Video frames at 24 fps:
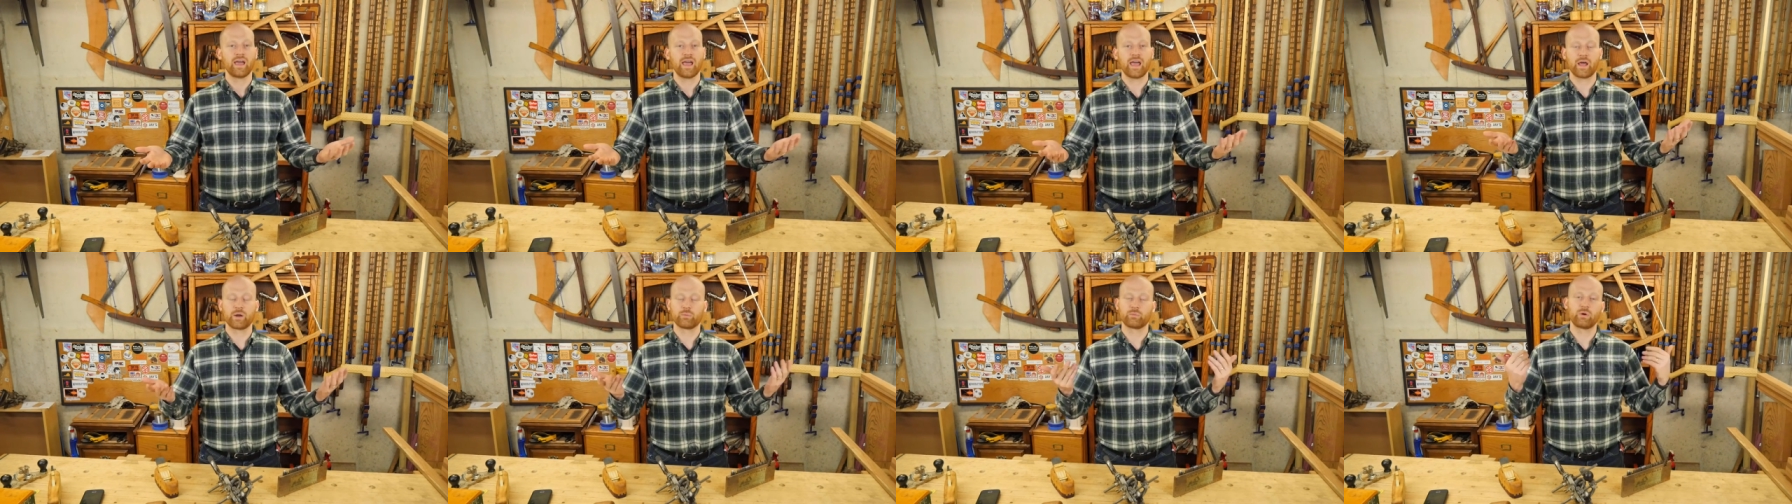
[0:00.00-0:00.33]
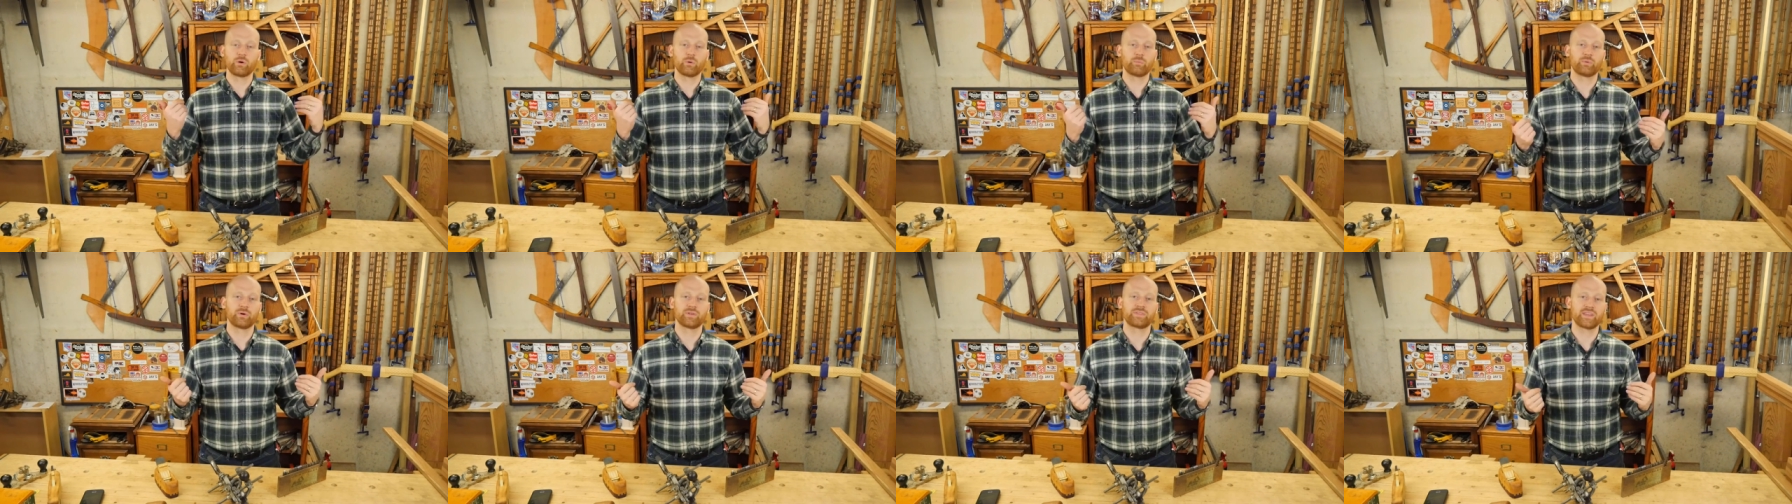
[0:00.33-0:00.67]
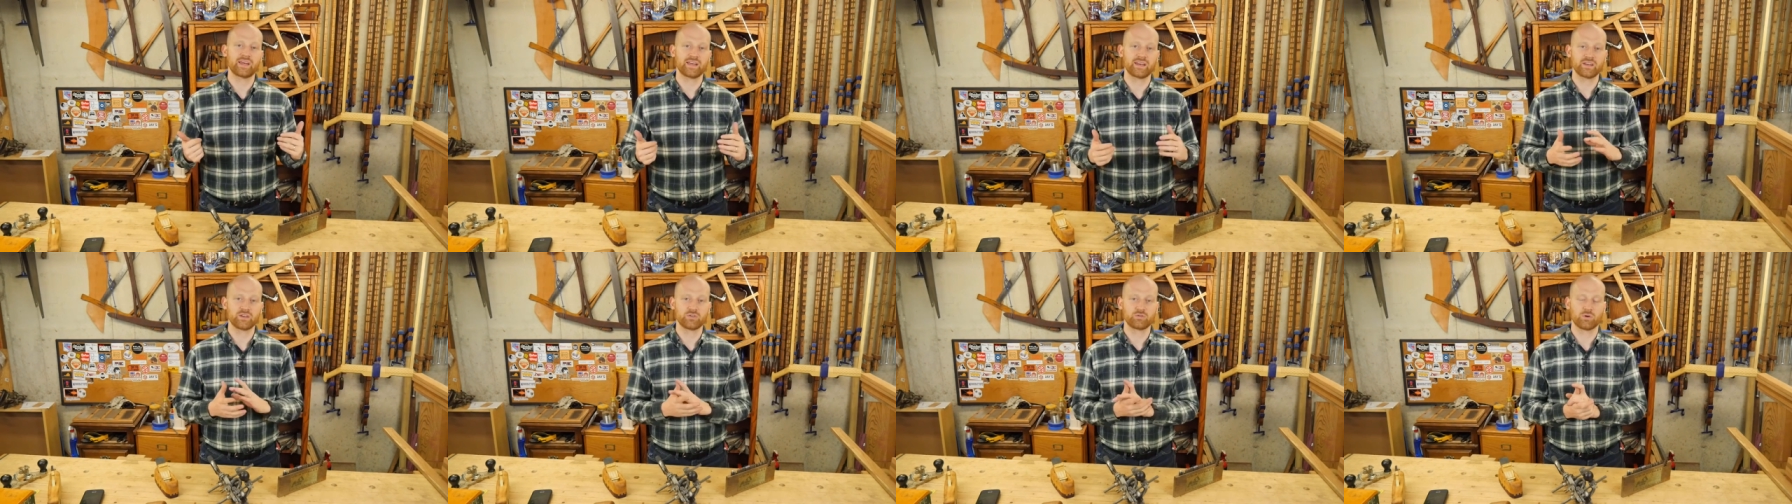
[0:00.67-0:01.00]
and we will put
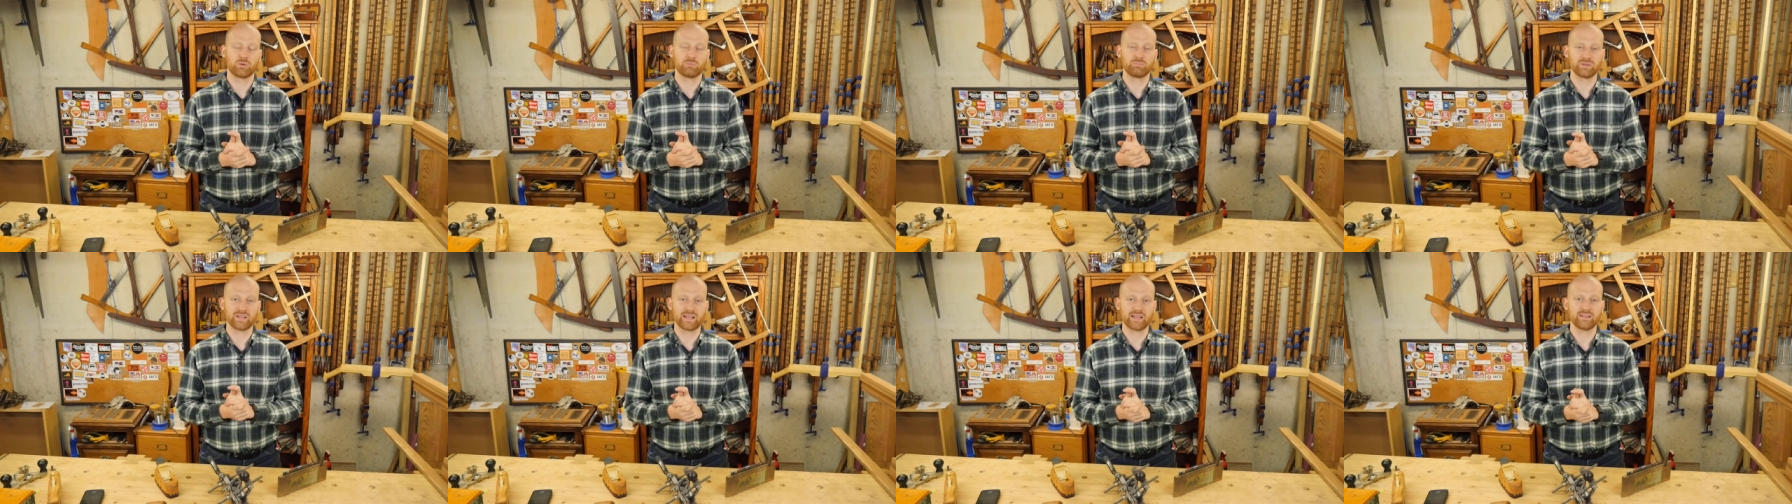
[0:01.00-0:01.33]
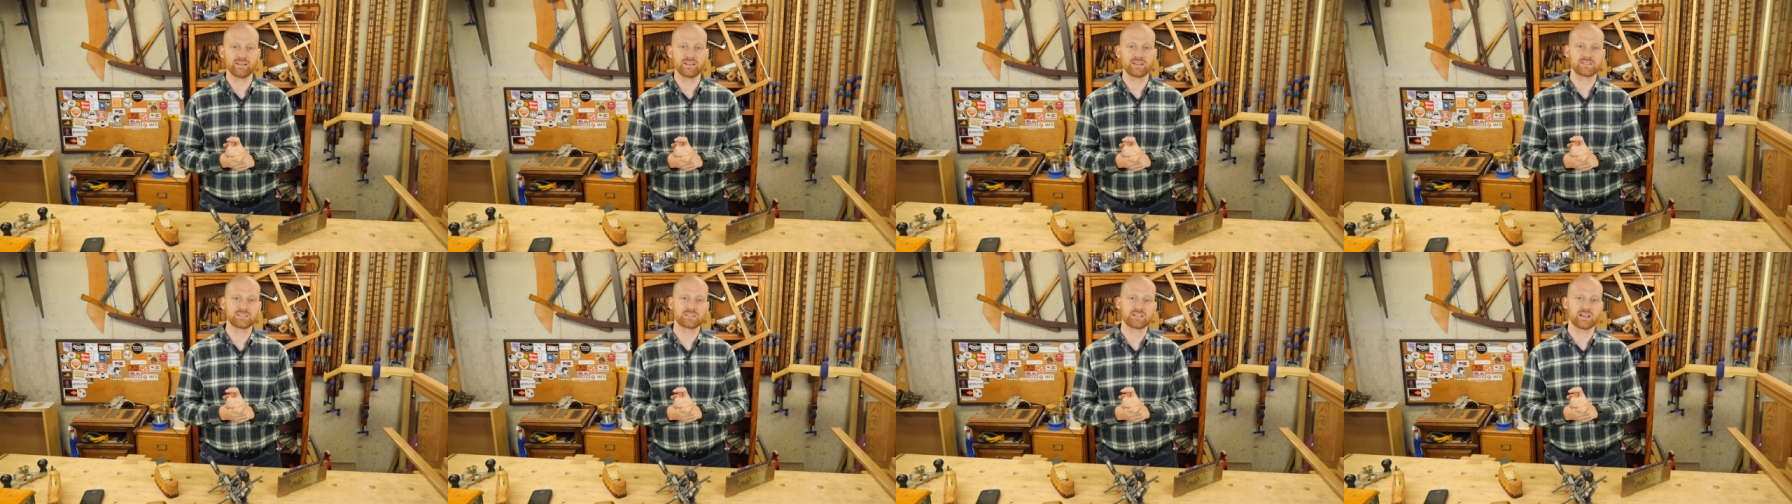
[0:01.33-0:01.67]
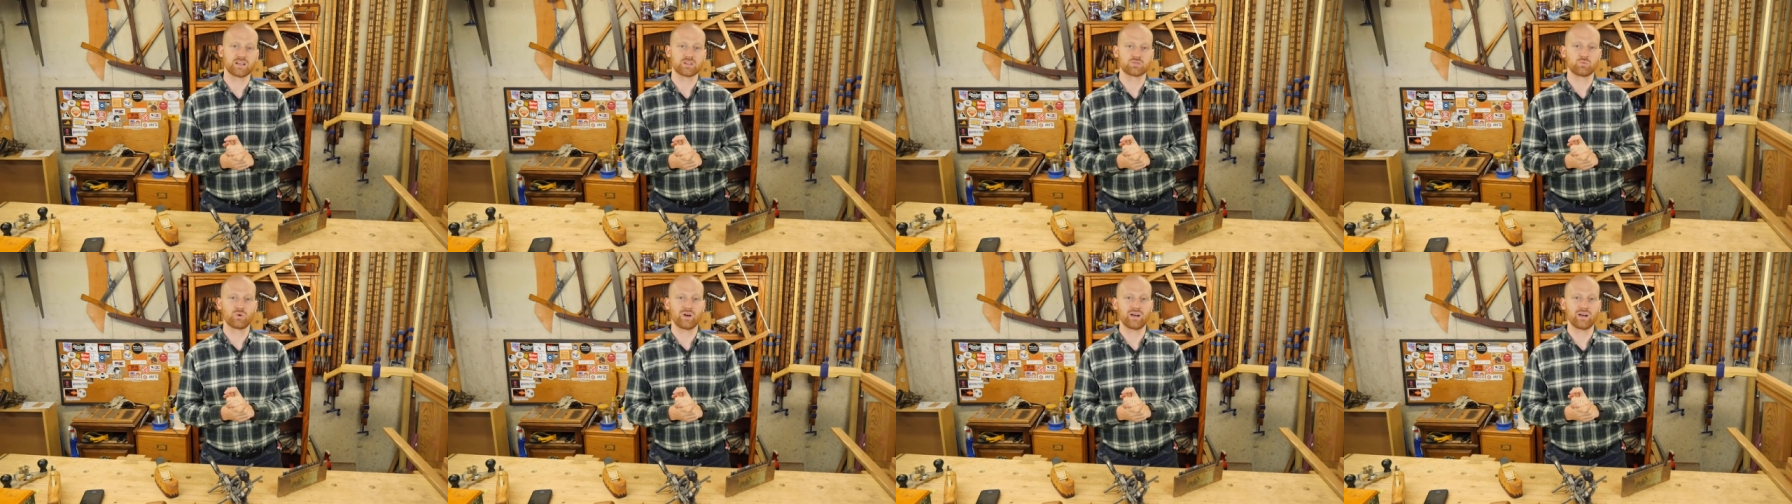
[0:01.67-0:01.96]
that into a playlist as